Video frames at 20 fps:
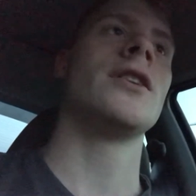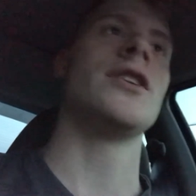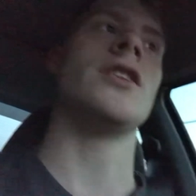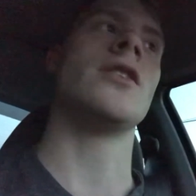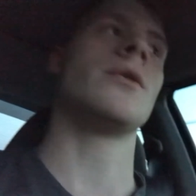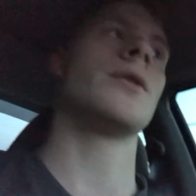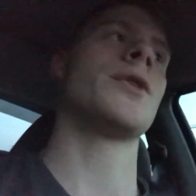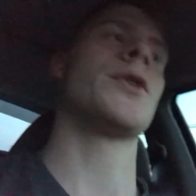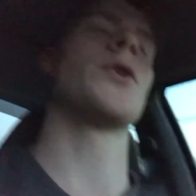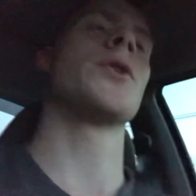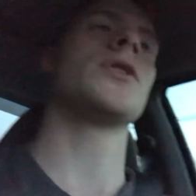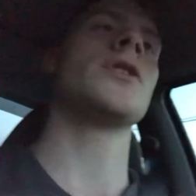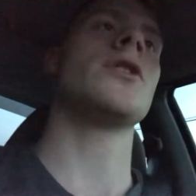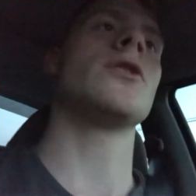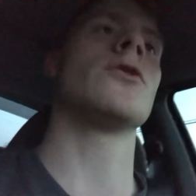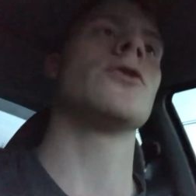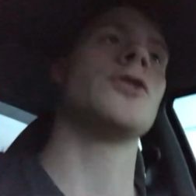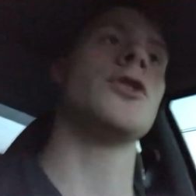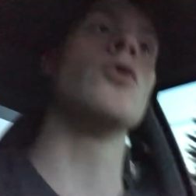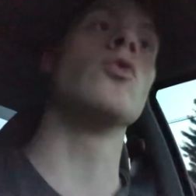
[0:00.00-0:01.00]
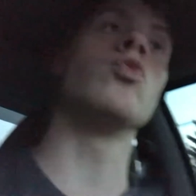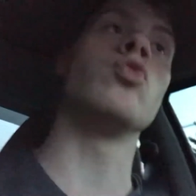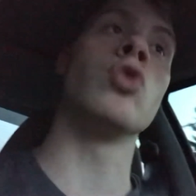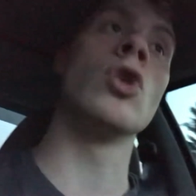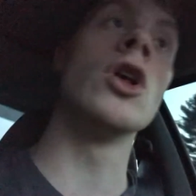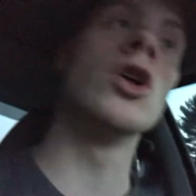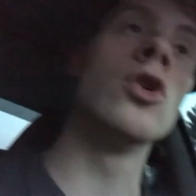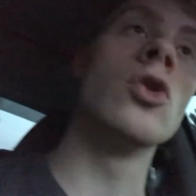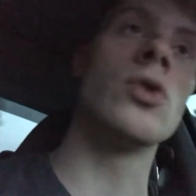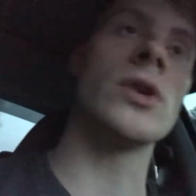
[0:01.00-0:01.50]
You know, in 30 years, you
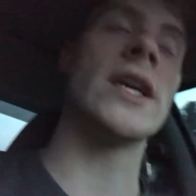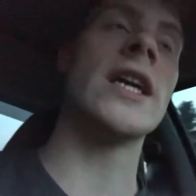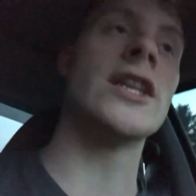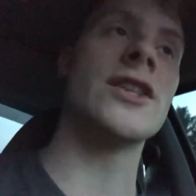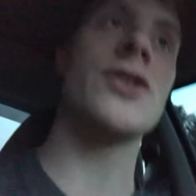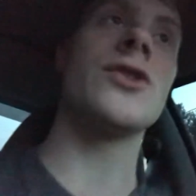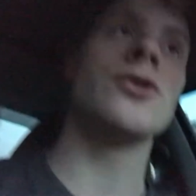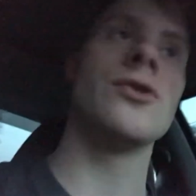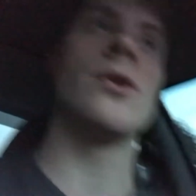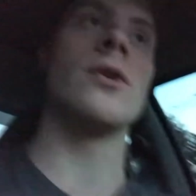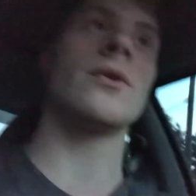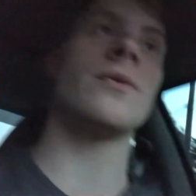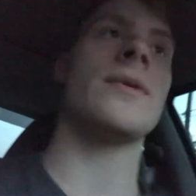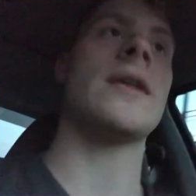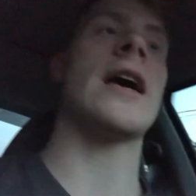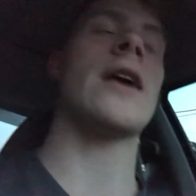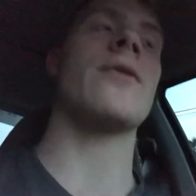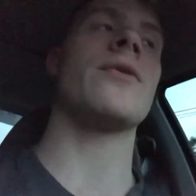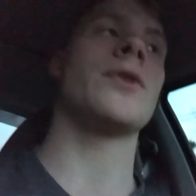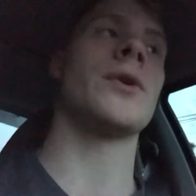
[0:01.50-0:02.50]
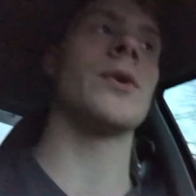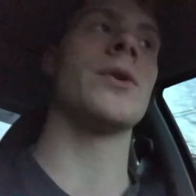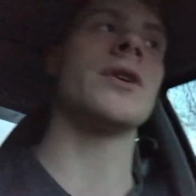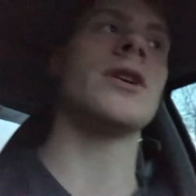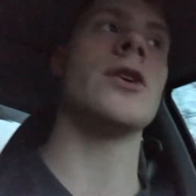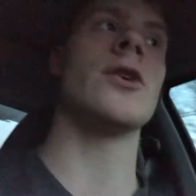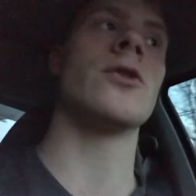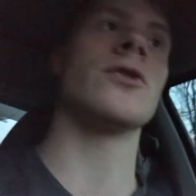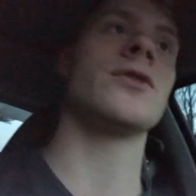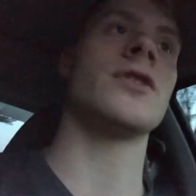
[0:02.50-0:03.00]
will get to that 30
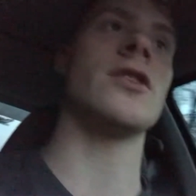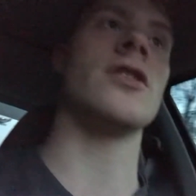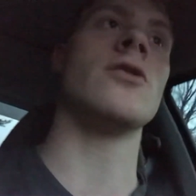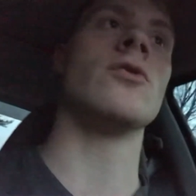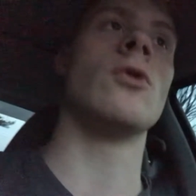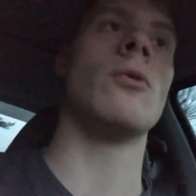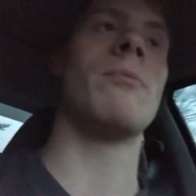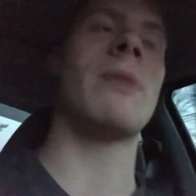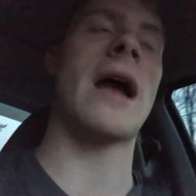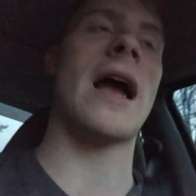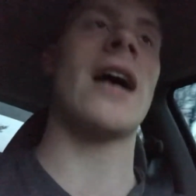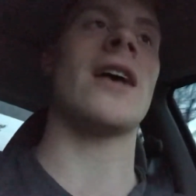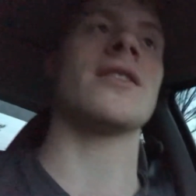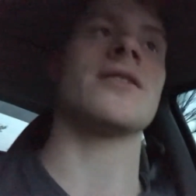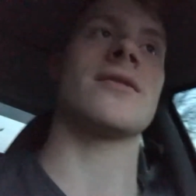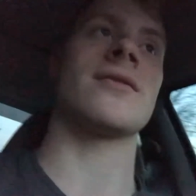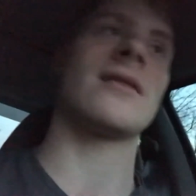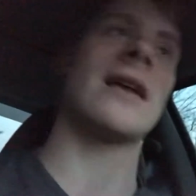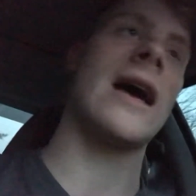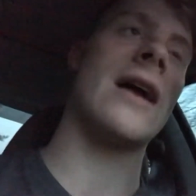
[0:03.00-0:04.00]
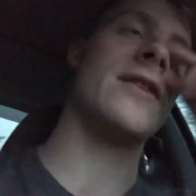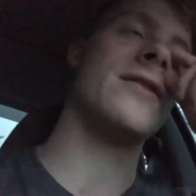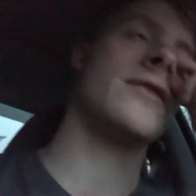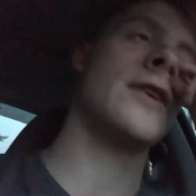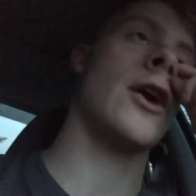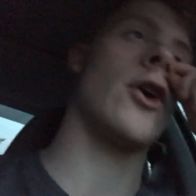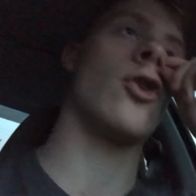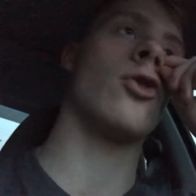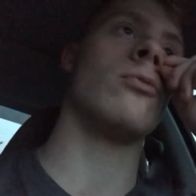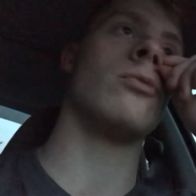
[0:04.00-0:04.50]
years that you will pass that
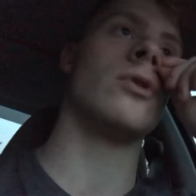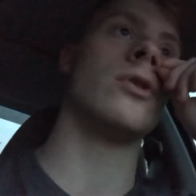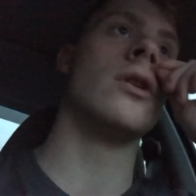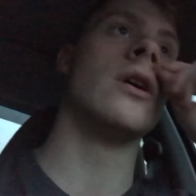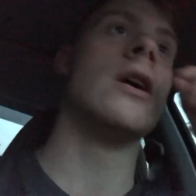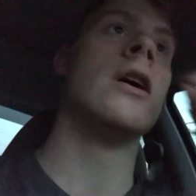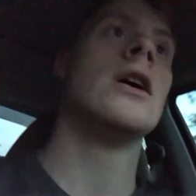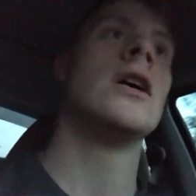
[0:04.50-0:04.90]
terrible